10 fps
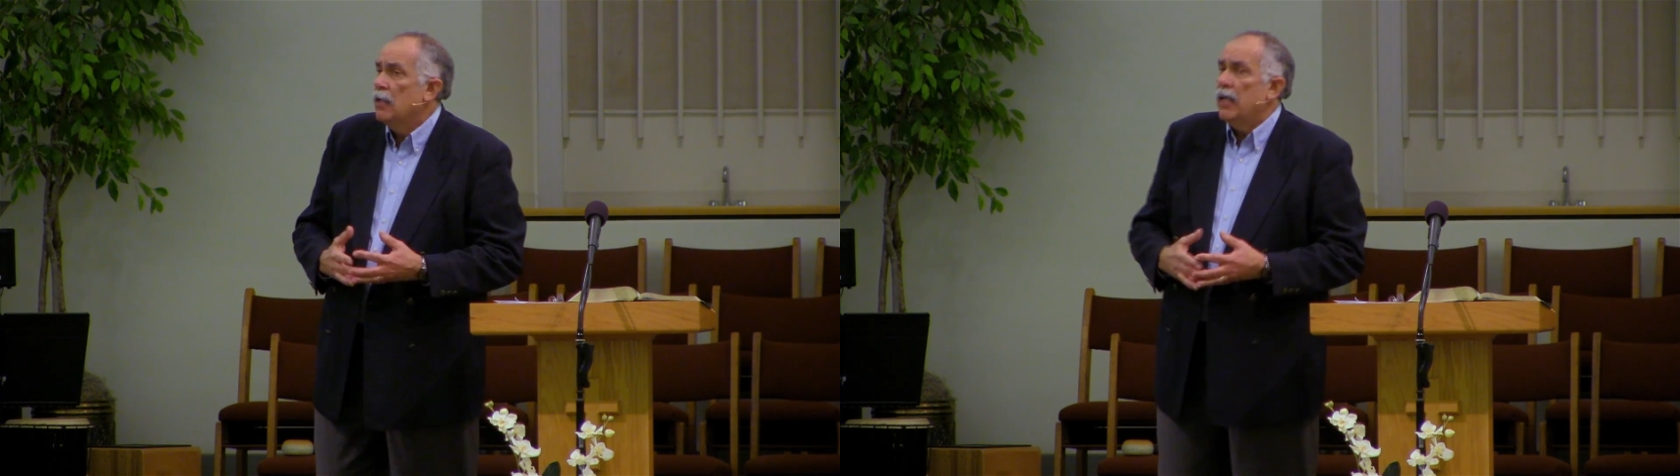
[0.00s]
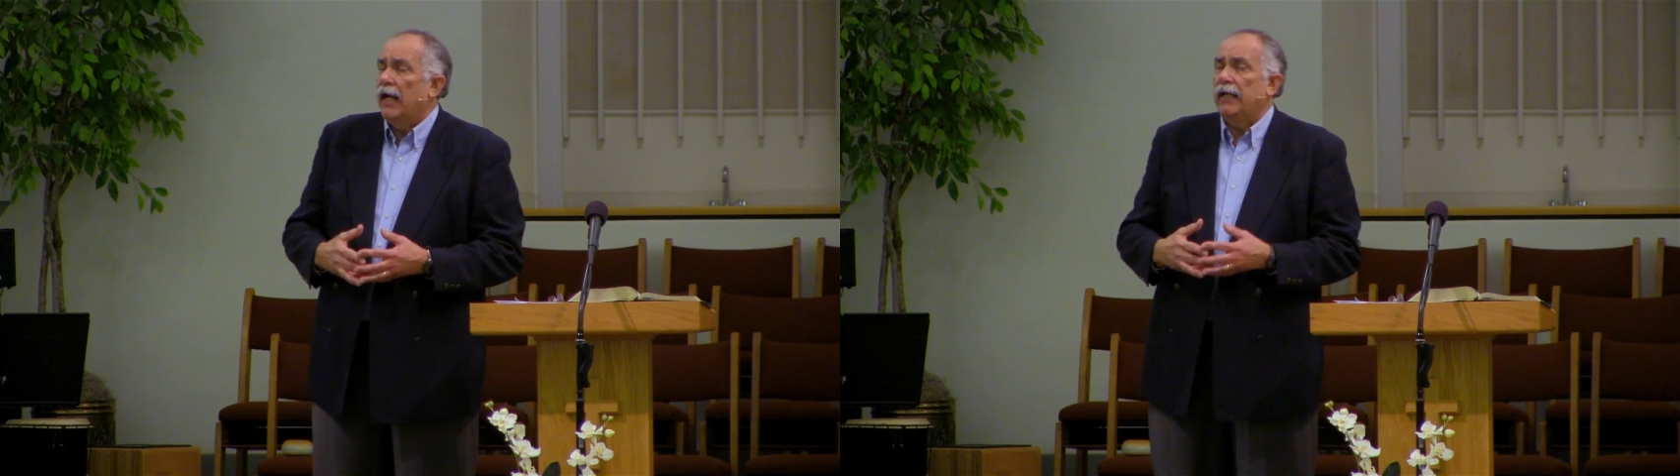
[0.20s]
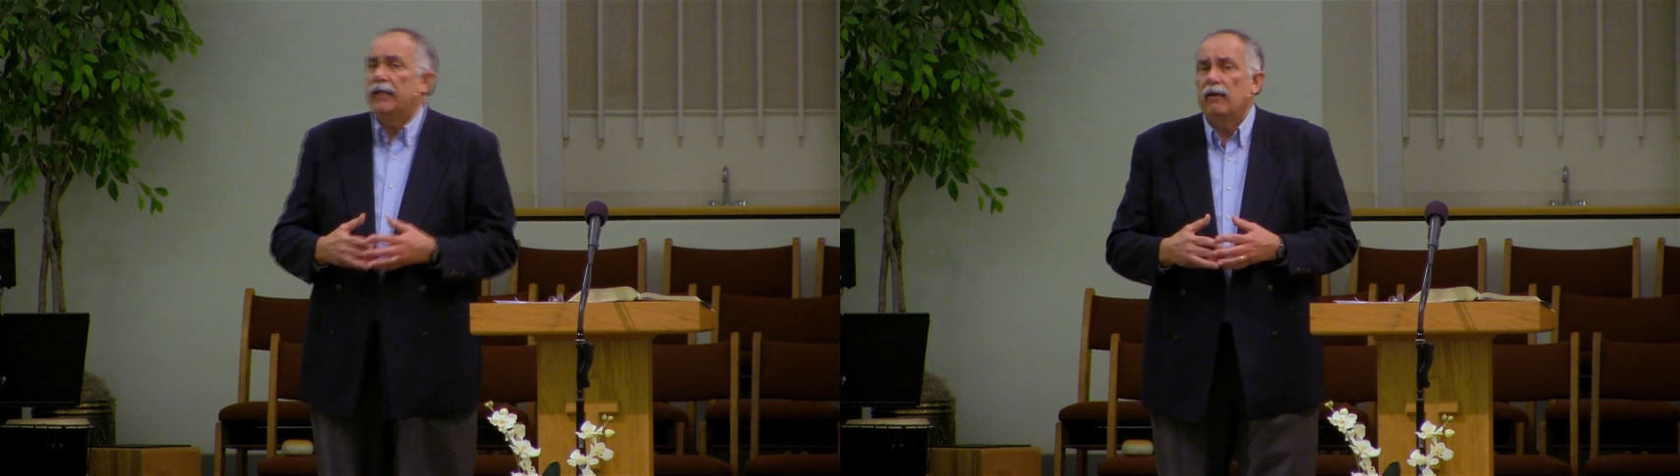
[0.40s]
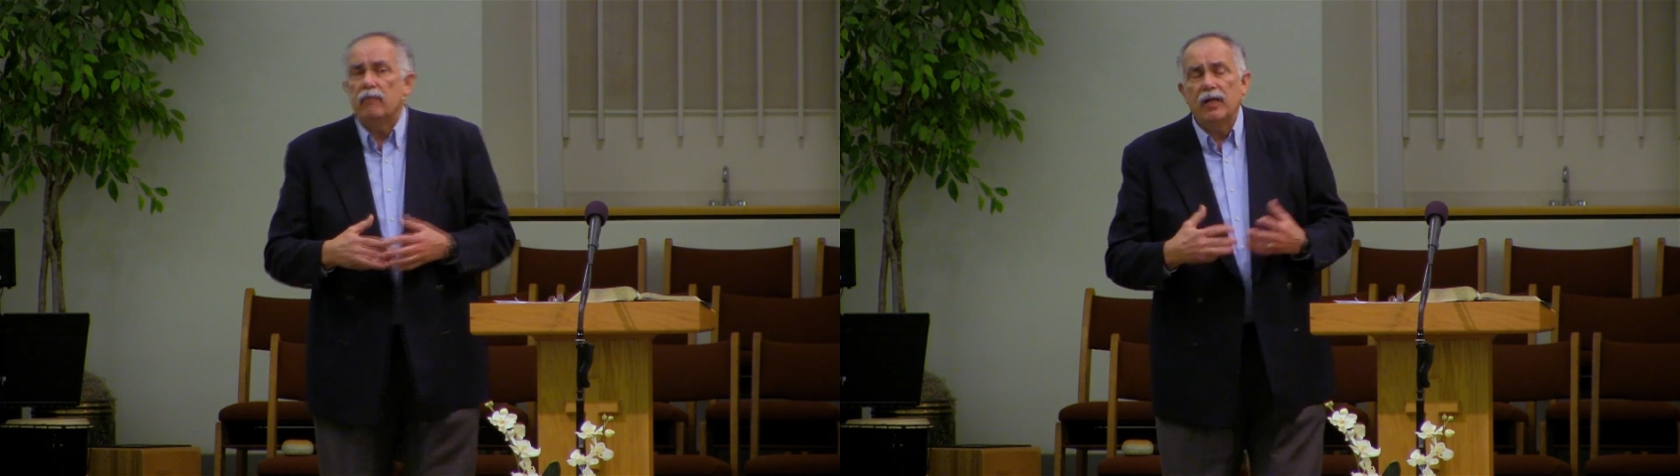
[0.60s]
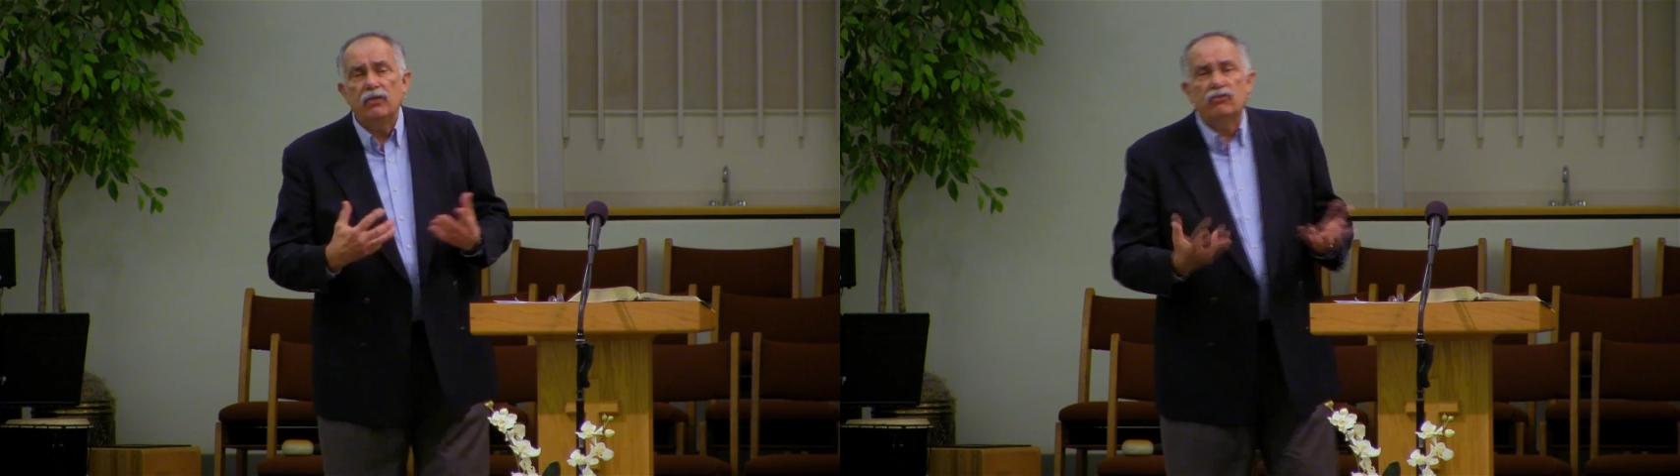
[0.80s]
And they
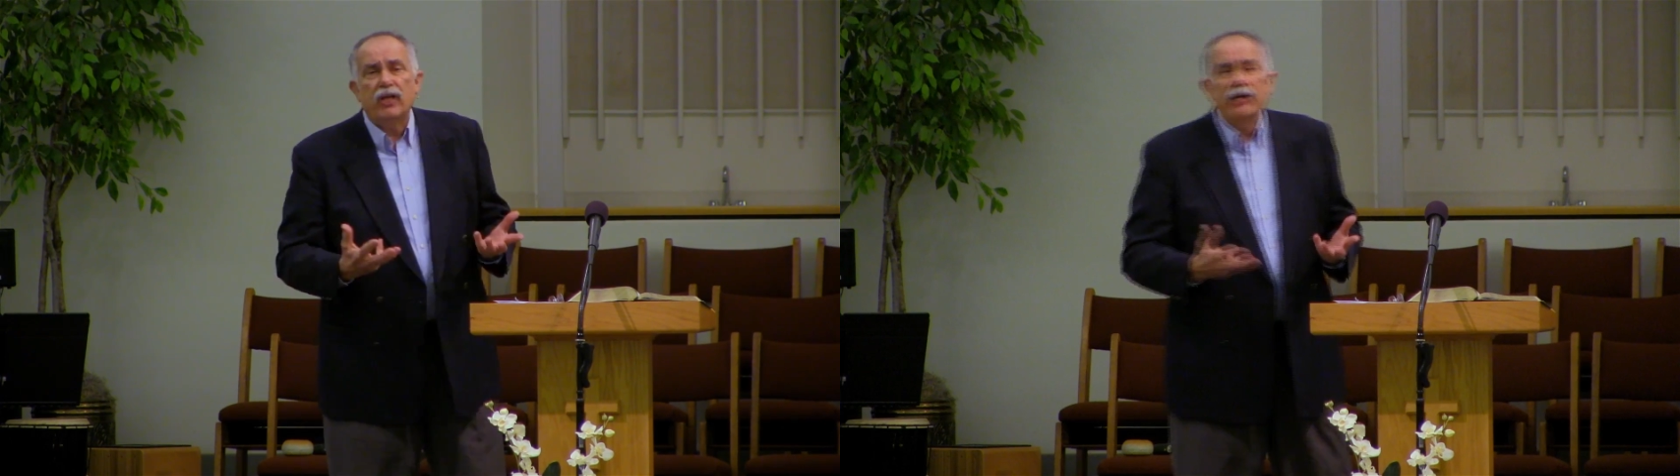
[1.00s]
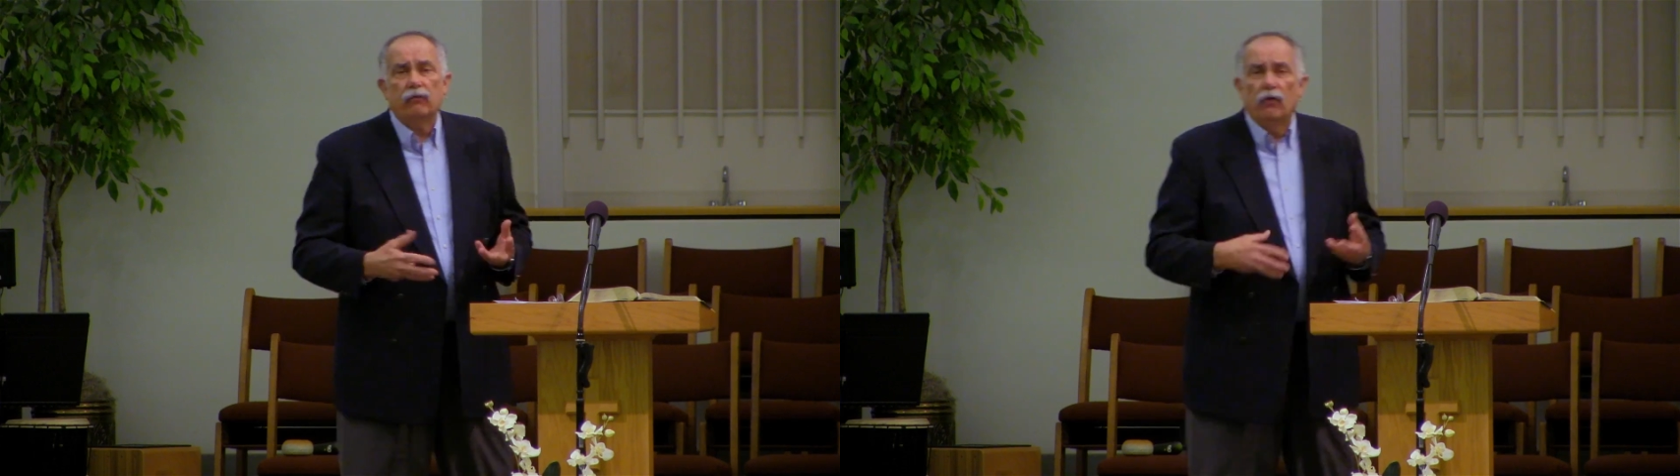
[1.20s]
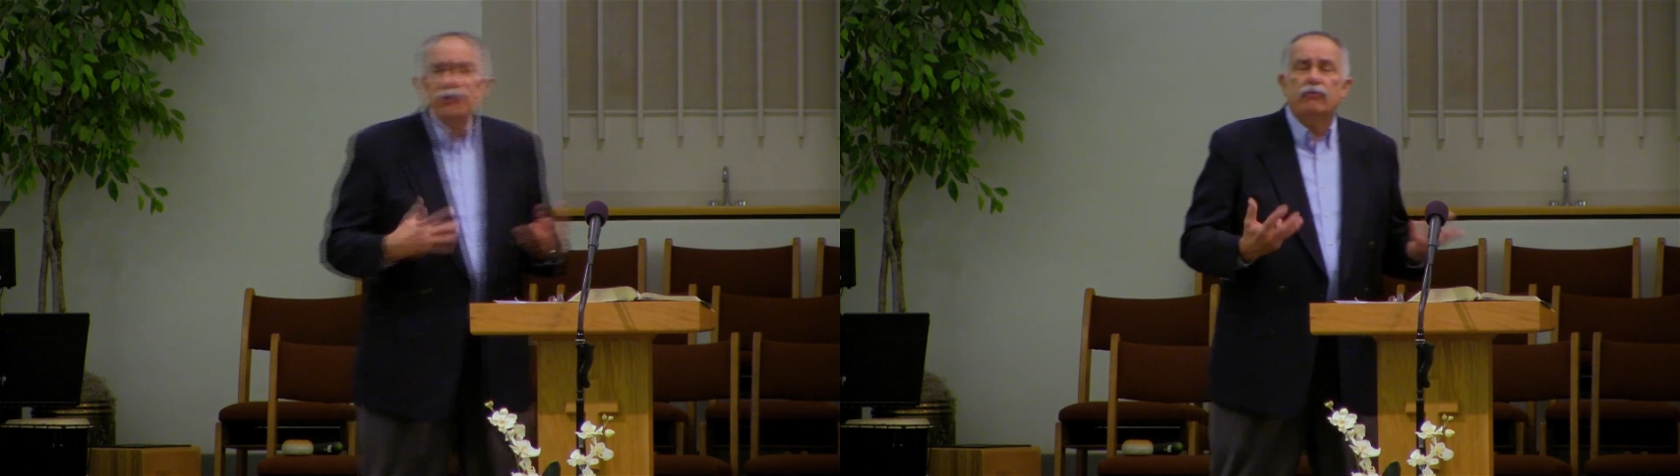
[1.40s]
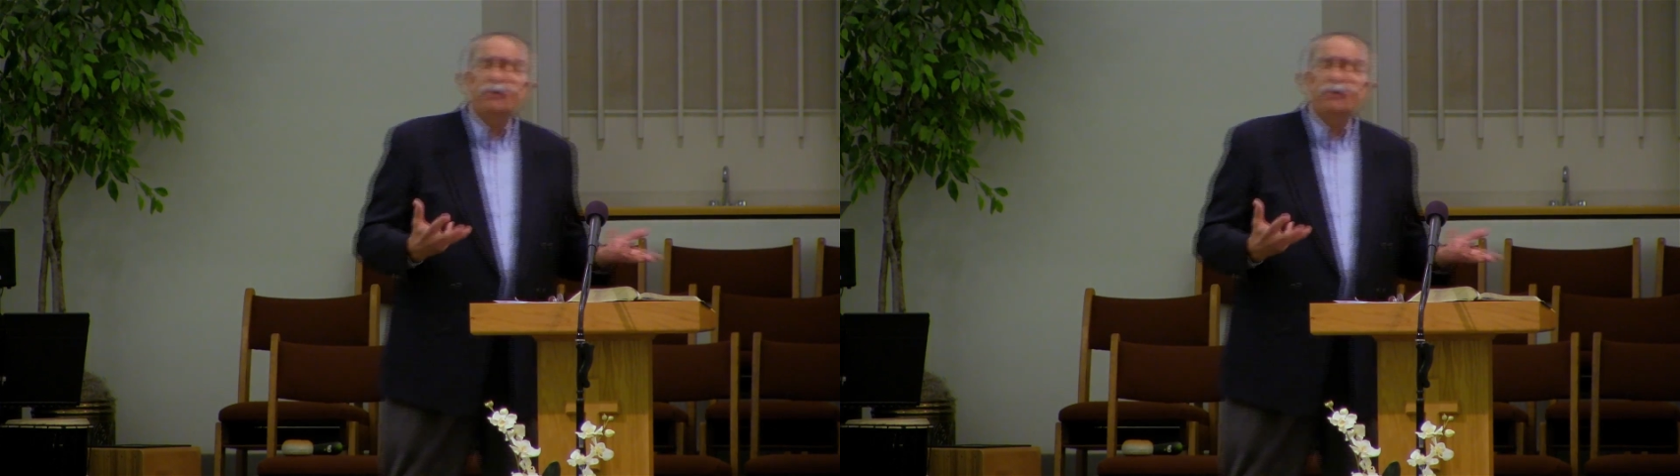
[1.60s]
really center on three